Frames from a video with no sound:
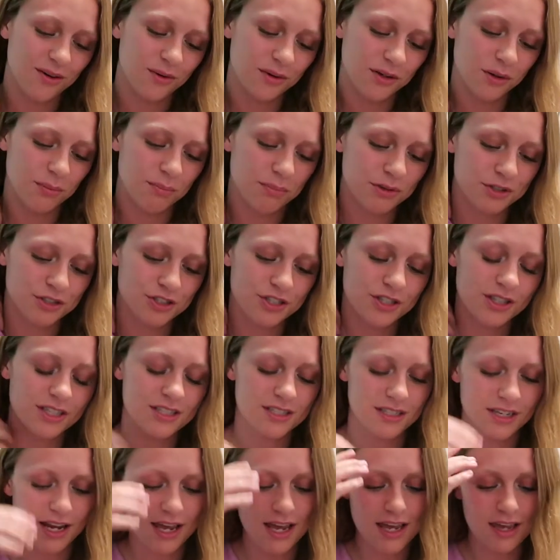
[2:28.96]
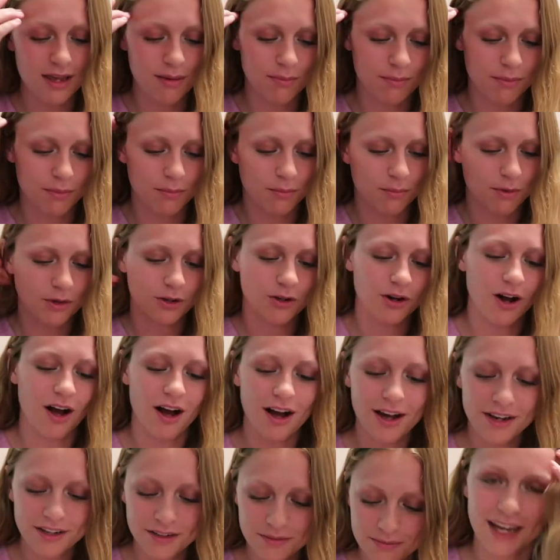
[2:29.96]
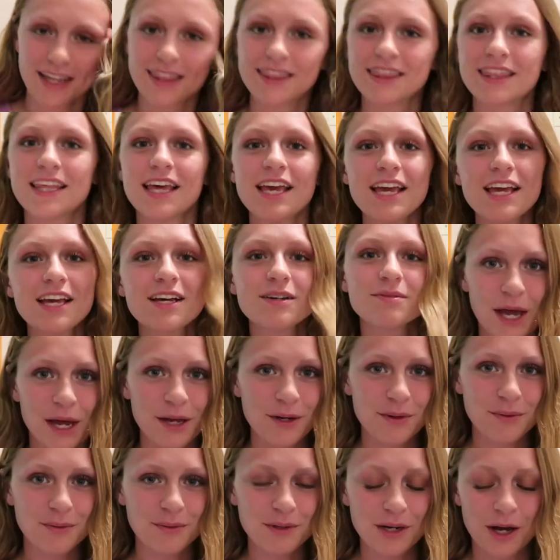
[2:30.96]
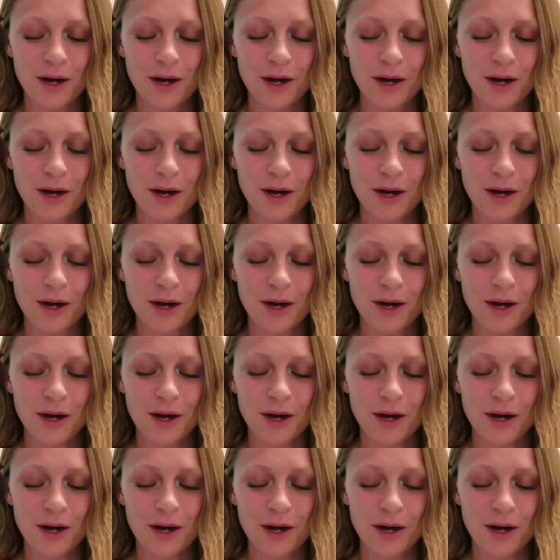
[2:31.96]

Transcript: don't want to butcher this name, Murad, I think, I don't